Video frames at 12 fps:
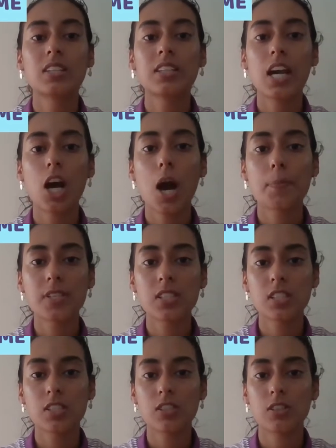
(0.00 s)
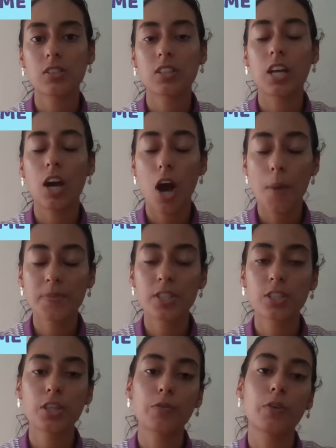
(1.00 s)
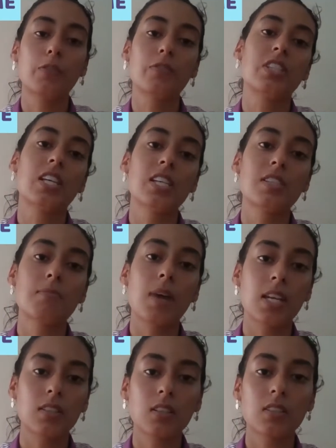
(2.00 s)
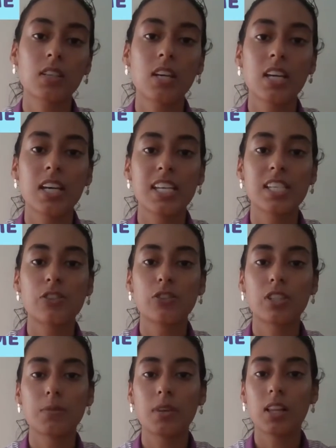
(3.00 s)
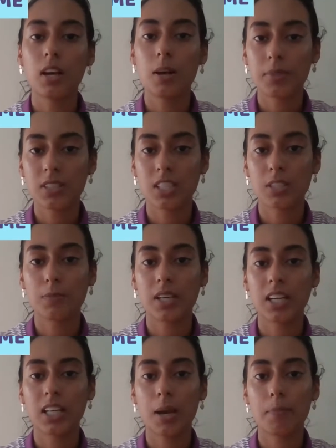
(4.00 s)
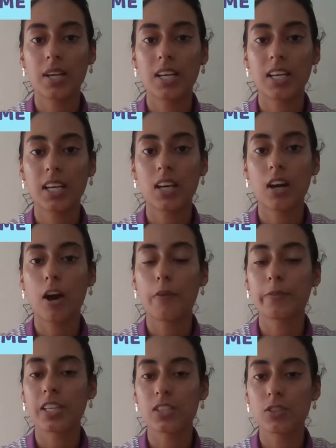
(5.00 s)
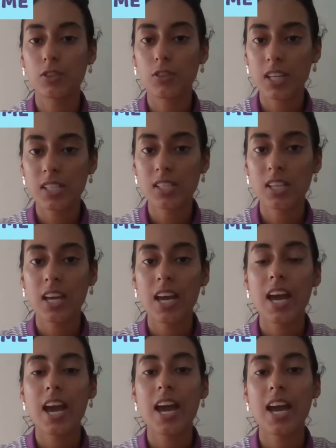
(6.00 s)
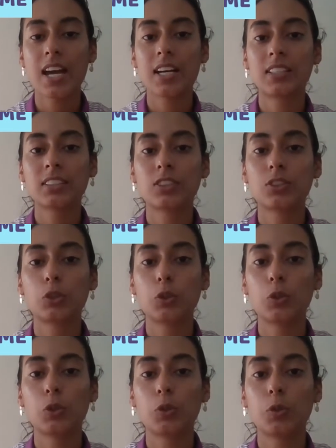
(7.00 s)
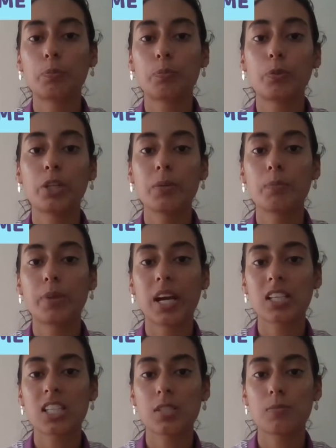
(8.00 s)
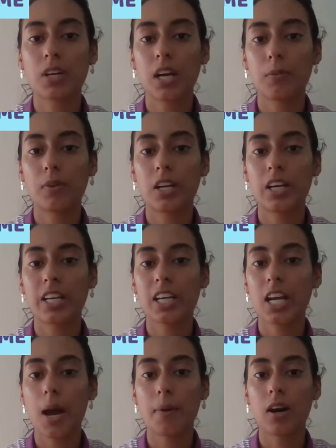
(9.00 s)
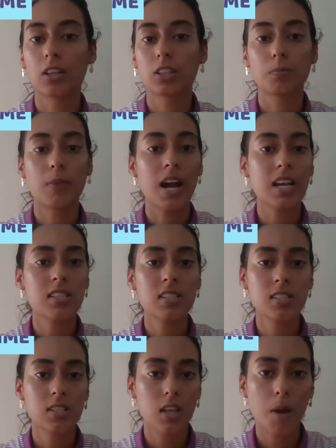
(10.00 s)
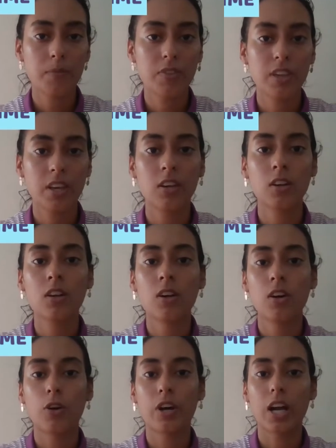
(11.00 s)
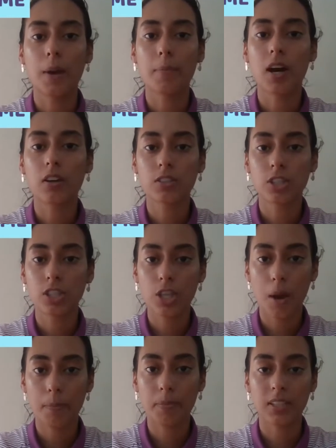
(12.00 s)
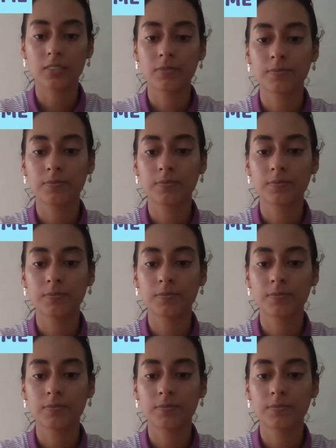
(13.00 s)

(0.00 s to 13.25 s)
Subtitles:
The objective of this method is to develop the speaking ability of the students and to put in practice vocabulary about buying something or about shopping.